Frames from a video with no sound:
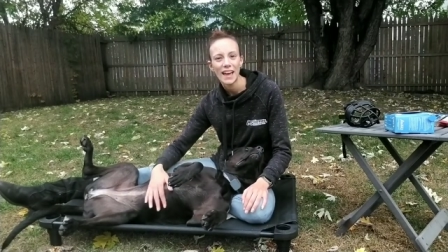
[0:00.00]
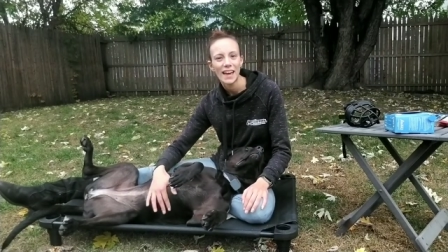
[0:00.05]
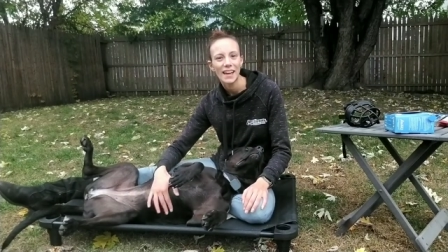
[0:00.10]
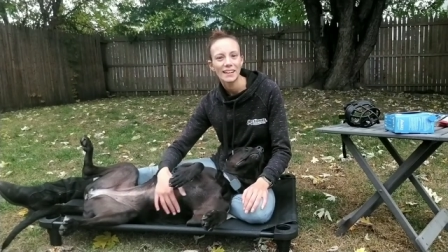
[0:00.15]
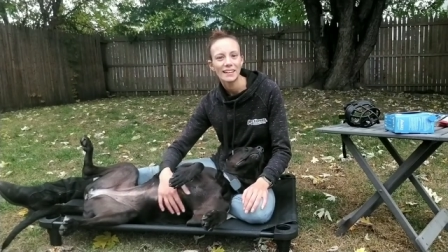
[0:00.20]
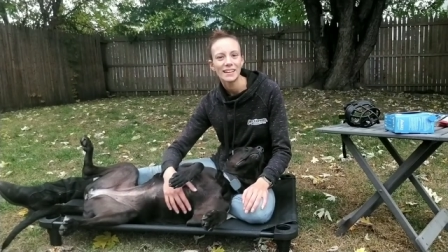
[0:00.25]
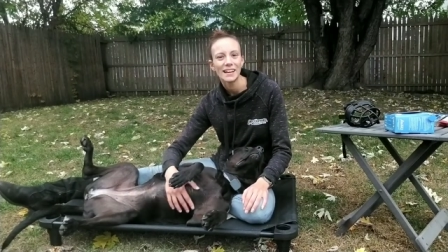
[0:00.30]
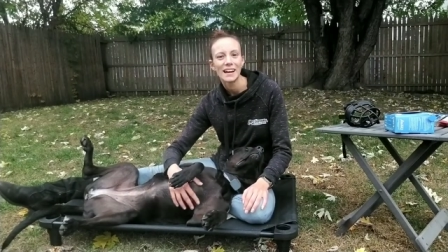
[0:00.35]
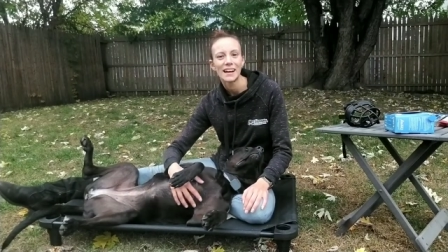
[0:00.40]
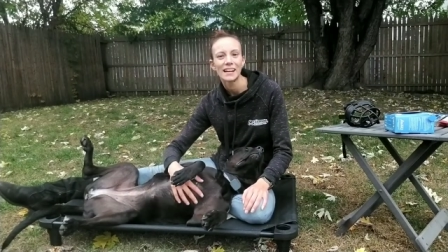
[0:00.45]

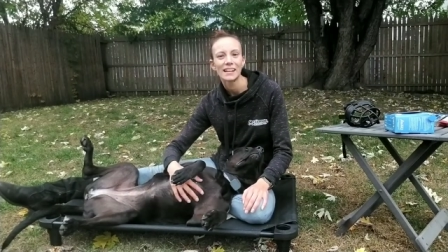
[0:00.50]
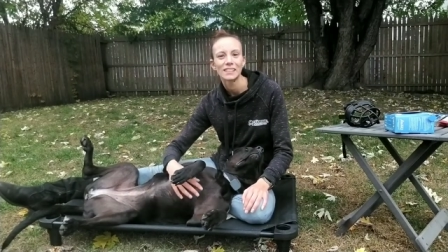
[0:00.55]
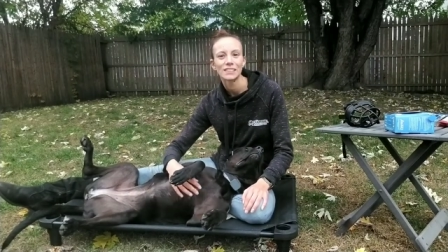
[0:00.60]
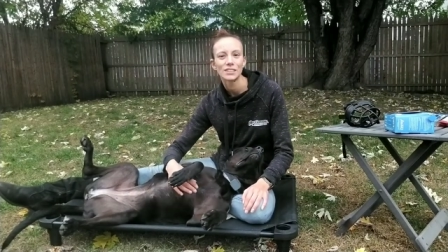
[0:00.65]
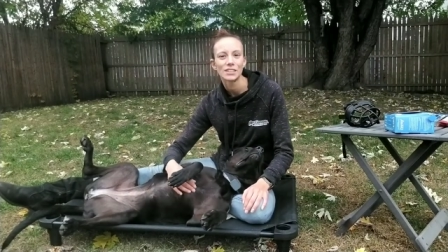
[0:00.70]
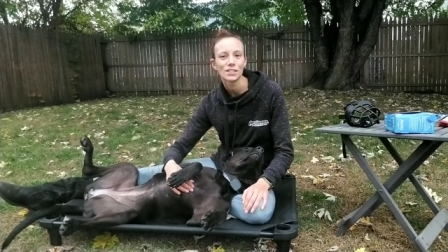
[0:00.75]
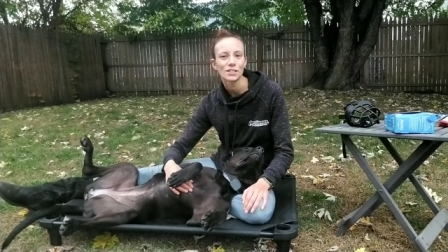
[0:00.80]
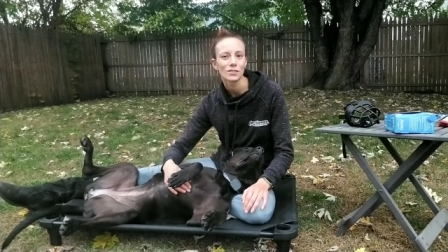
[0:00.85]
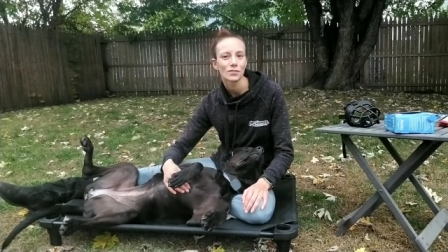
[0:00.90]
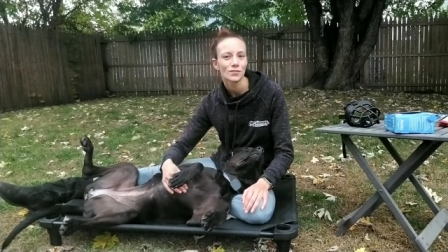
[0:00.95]
and not
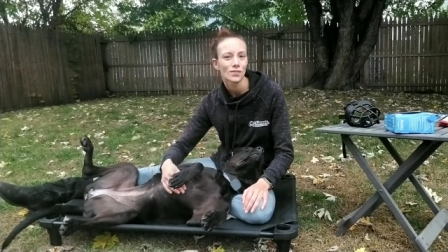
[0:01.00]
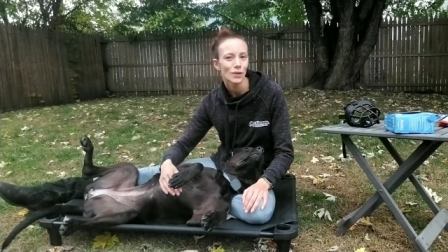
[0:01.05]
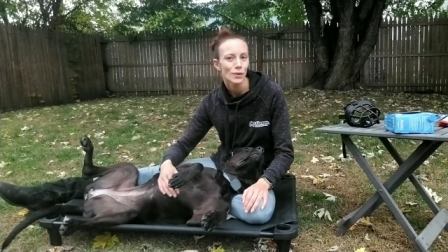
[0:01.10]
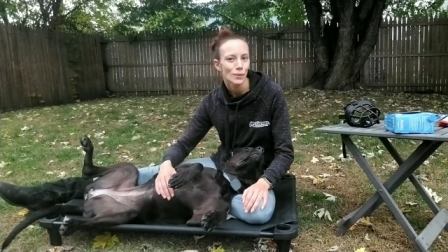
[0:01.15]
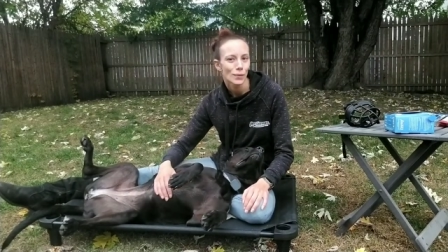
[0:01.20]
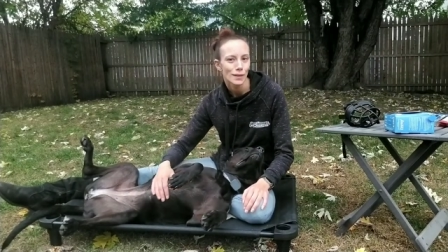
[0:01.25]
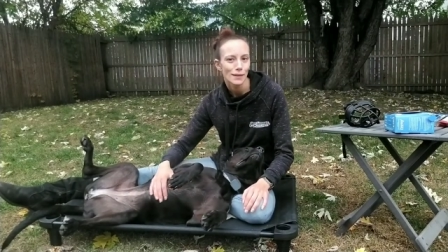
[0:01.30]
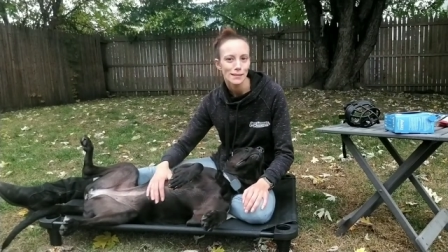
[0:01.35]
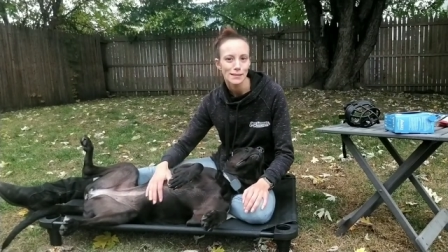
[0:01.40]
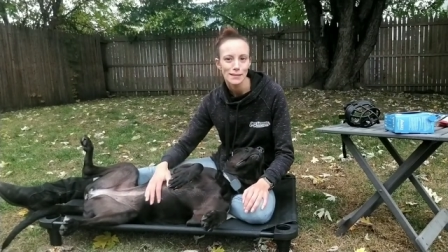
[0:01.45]
just
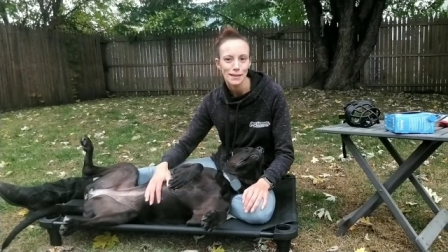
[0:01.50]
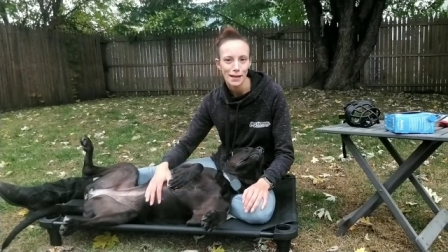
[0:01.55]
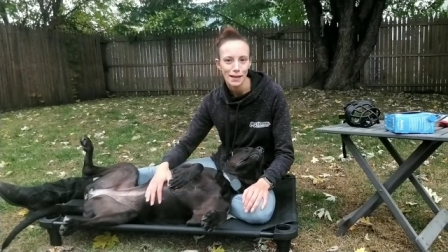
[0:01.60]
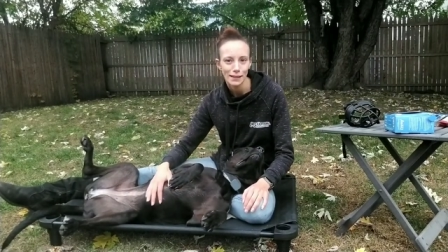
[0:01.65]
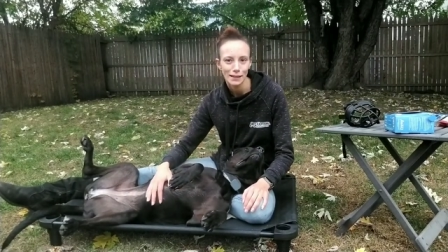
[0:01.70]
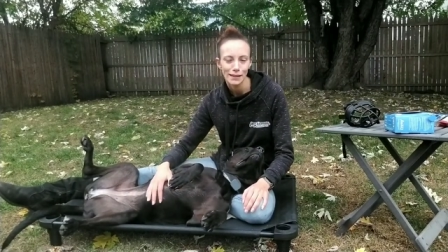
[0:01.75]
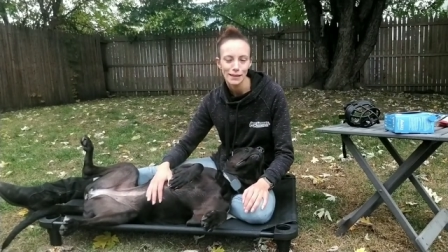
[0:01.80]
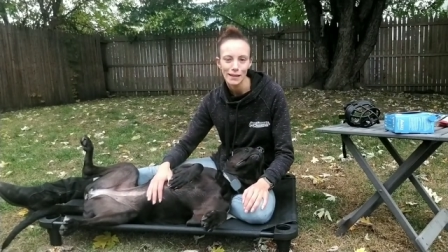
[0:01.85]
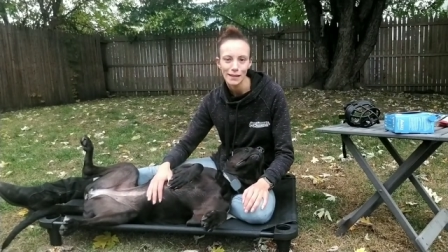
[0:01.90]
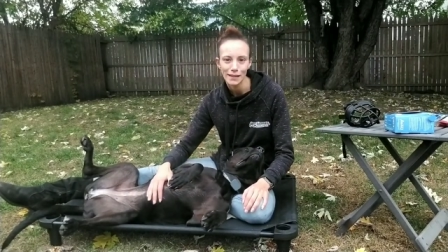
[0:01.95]
focus
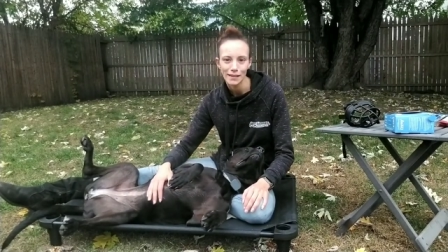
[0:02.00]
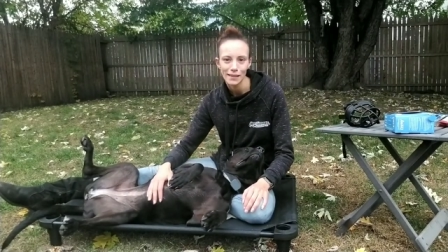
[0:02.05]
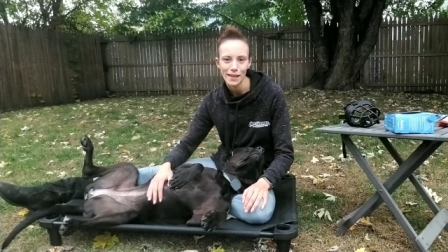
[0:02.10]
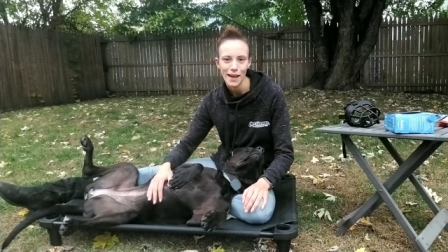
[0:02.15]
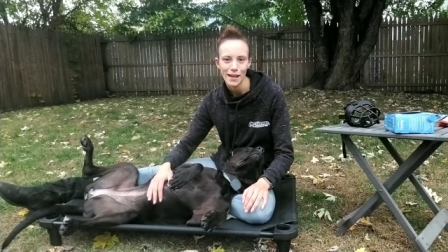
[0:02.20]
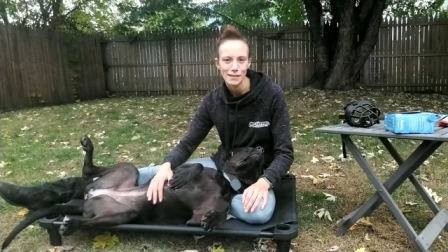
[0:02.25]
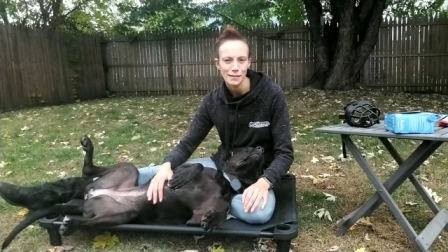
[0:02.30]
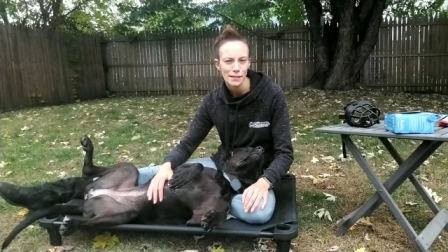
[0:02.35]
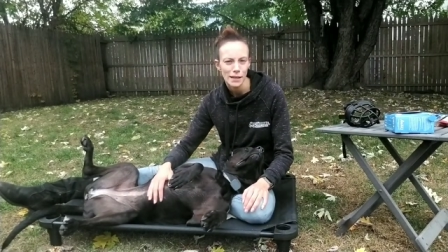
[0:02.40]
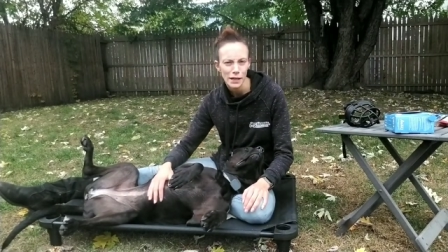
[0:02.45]
on getting
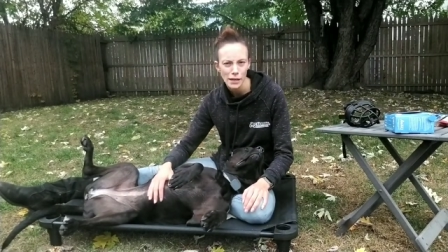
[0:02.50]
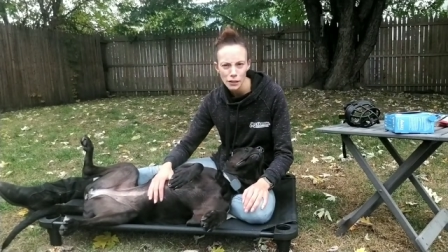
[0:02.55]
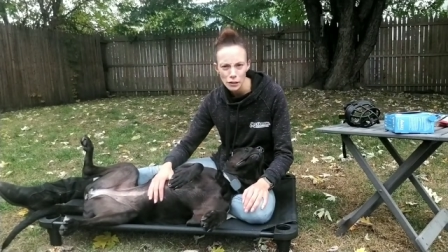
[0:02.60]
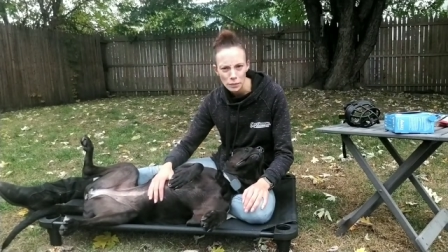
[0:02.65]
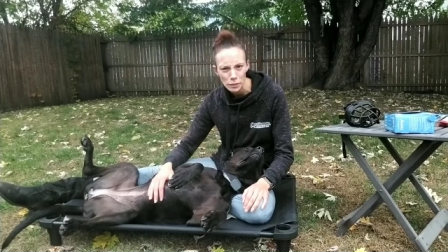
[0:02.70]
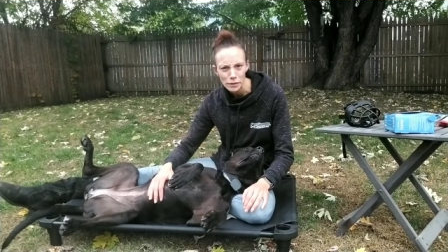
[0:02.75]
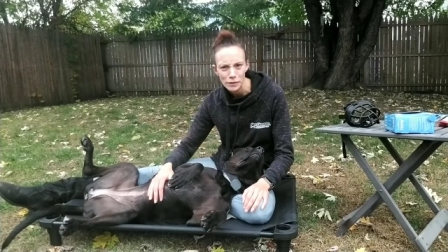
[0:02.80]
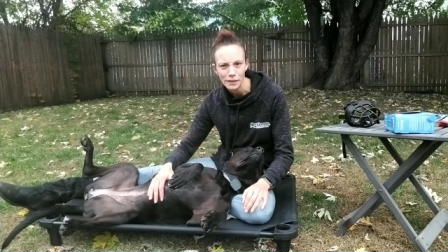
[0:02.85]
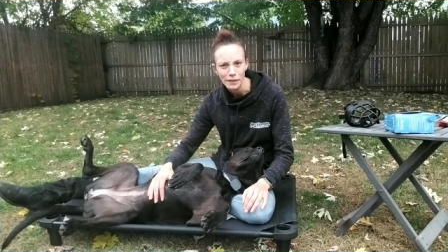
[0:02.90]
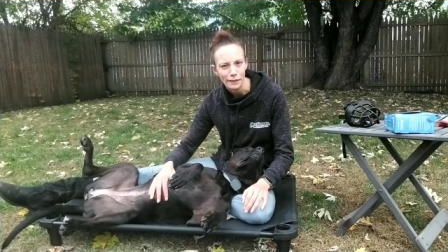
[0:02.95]
that
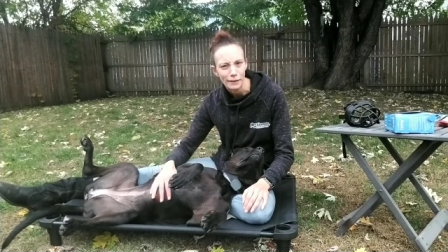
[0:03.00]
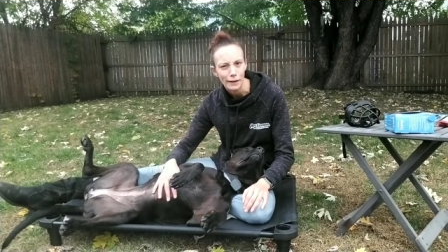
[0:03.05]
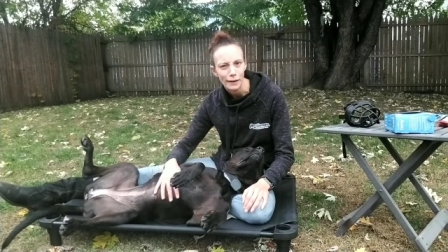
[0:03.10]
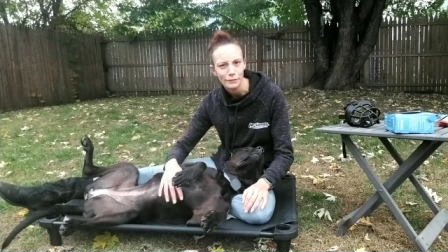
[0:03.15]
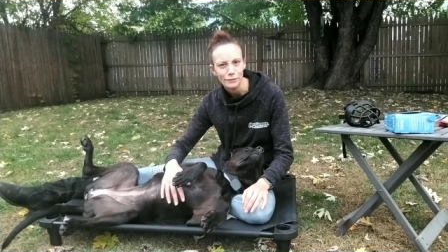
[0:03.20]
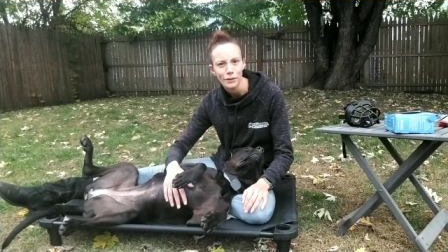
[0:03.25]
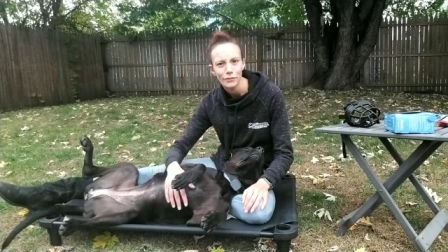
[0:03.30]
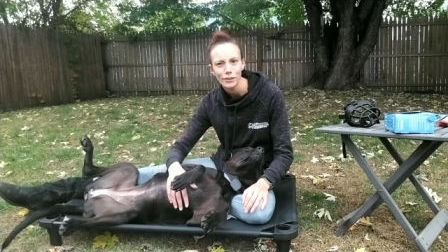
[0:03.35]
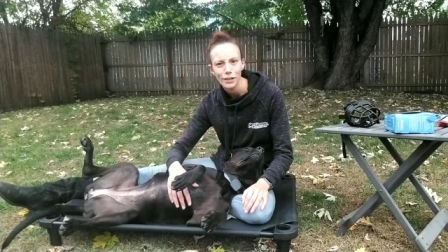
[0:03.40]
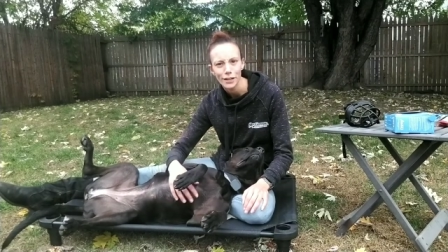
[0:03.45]
terrible thing
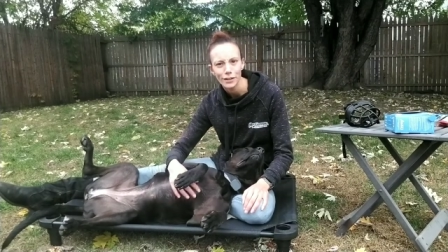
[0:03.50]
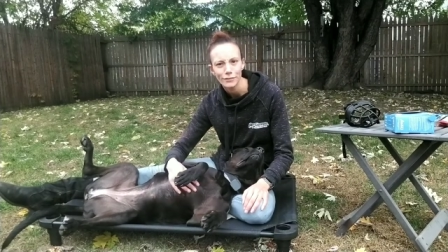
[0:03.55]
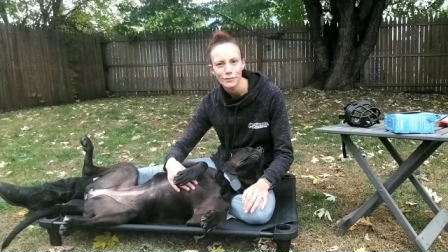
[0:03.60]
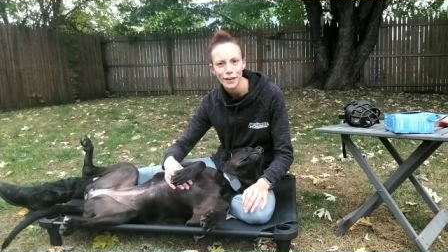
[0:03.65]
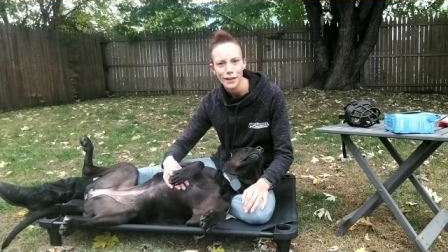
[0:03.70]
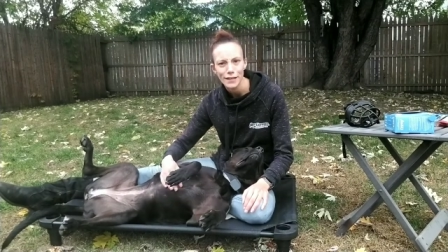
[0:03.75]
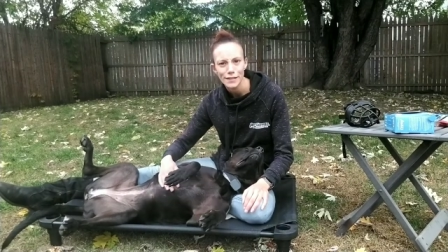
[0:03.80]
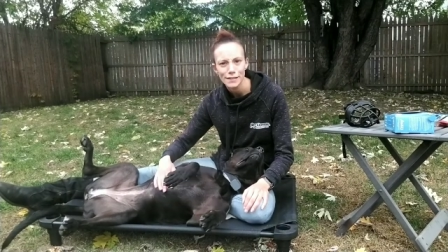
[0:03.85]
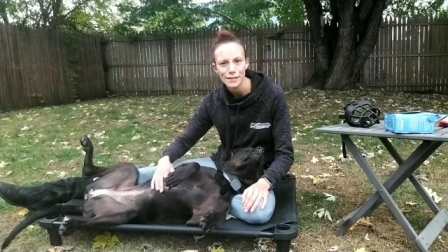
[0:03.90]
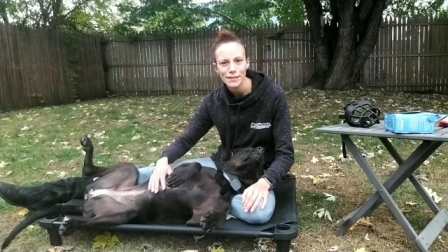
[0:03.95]
off of their
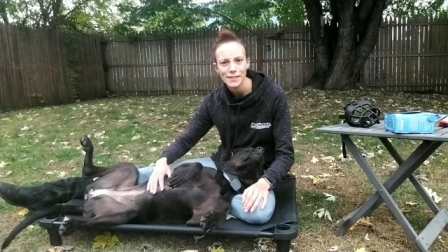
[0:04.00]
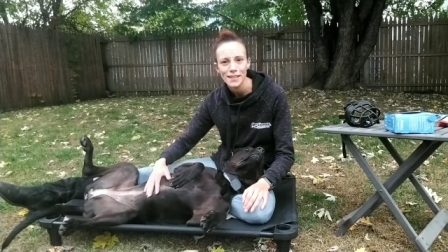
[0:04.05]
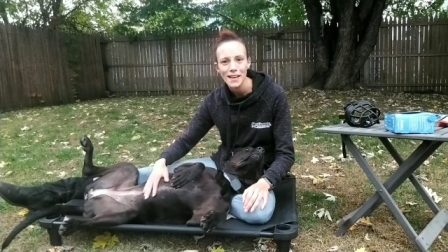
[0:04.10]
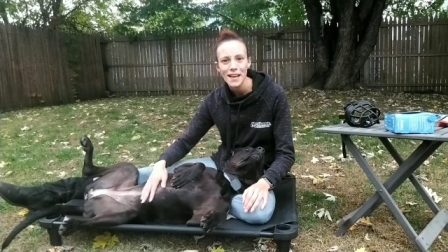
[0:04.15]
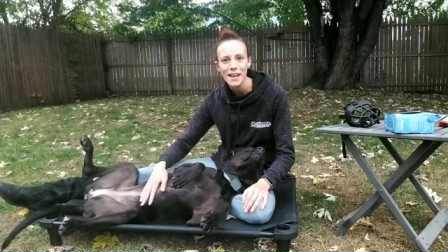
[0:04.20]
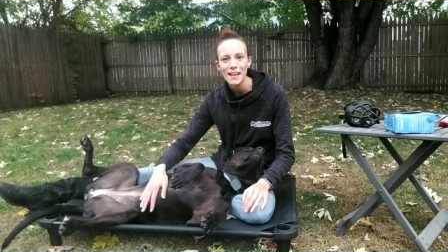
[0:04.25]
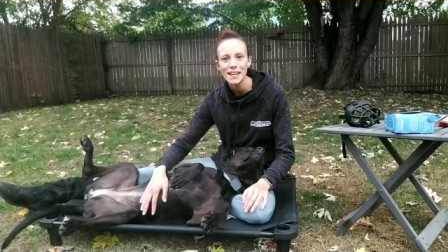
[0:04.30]
face.